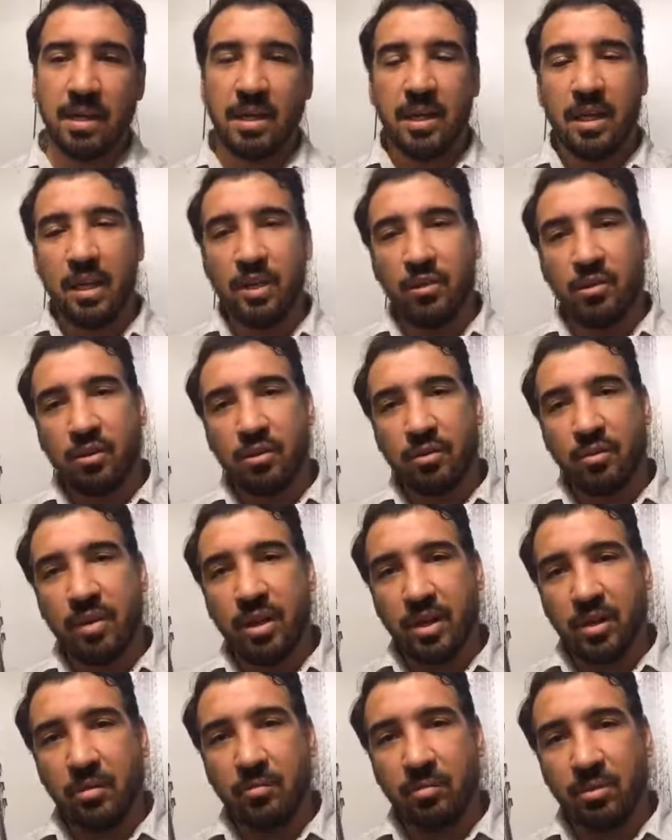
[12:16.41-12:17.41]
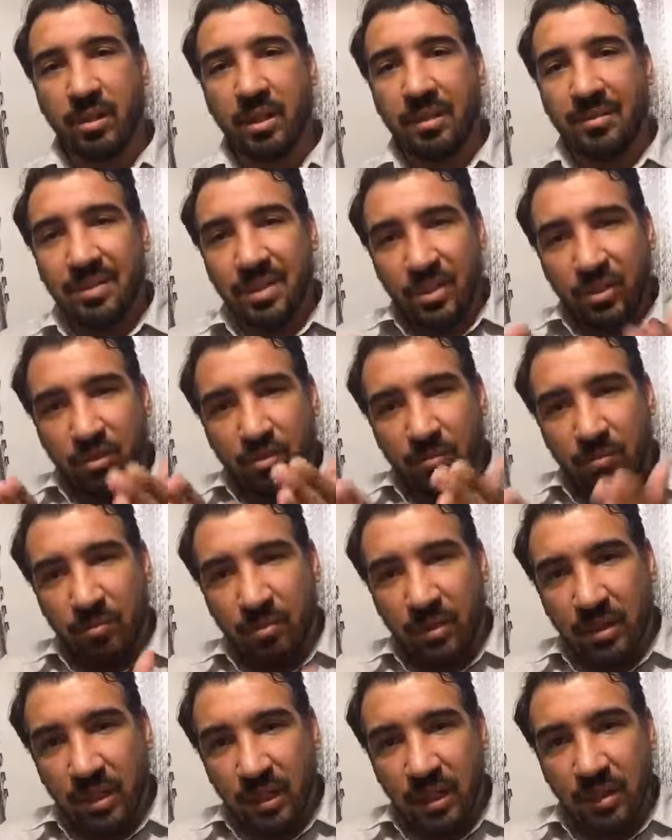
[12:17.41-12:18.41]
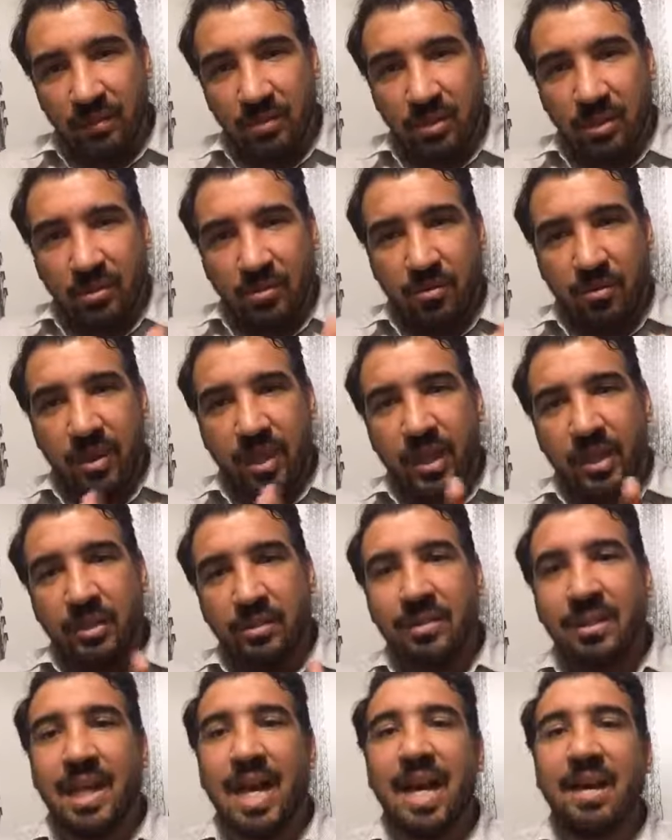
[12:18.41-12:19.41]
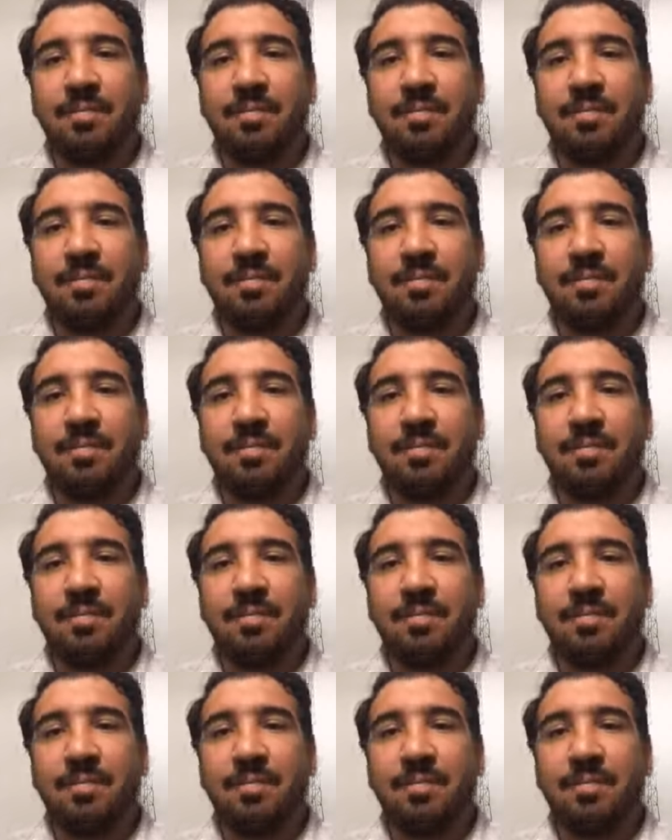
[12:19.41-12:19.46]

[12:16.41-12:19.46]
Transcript: And you create your beliefs, and your beliefs create your life,